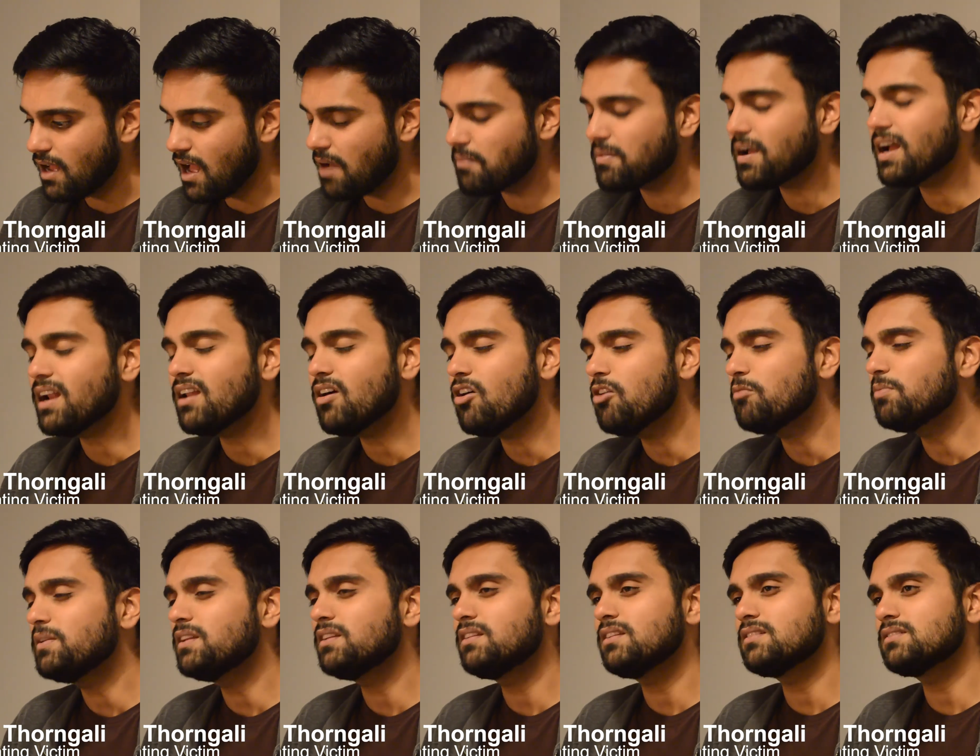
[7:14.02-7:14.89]
I'm kind of
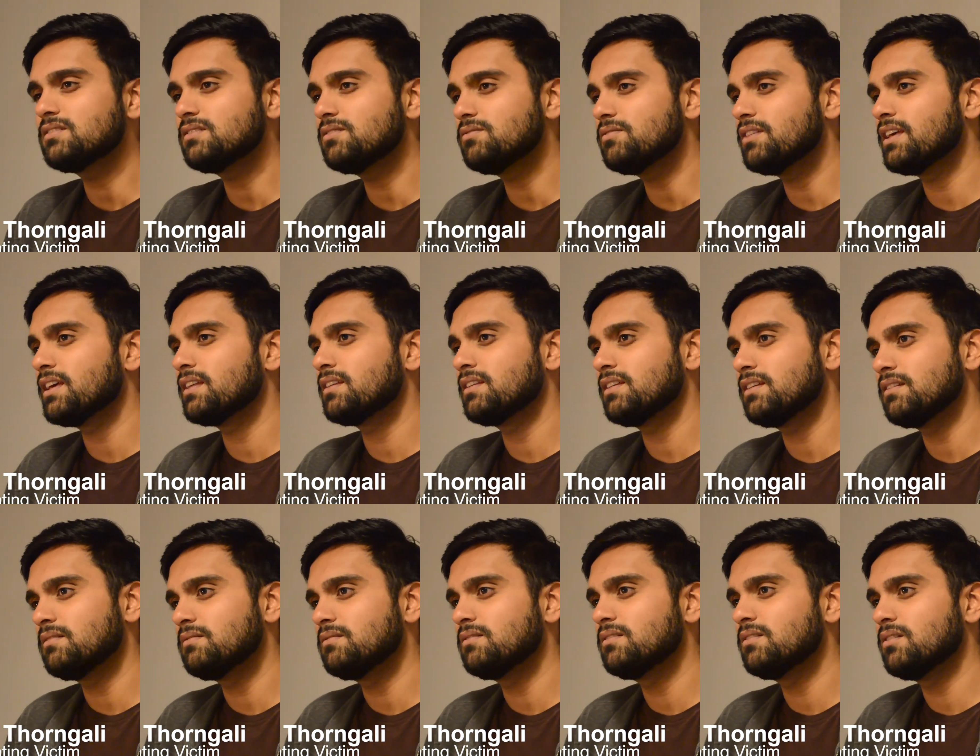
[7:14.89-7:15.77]
hoping it doesn't do that.
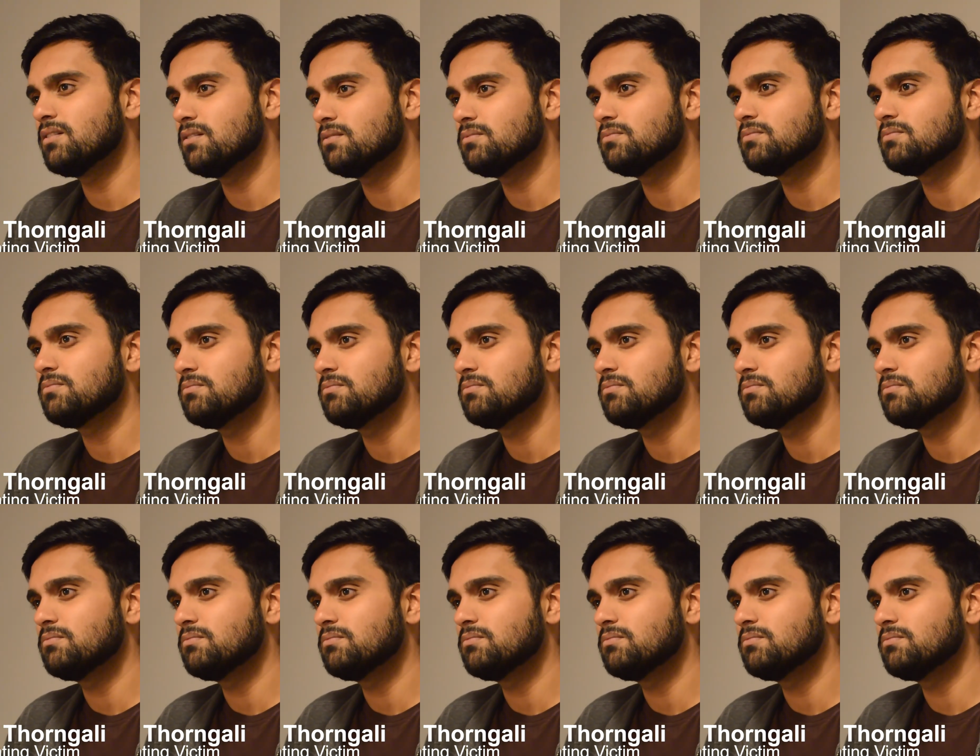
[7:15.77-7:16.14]
He, you know,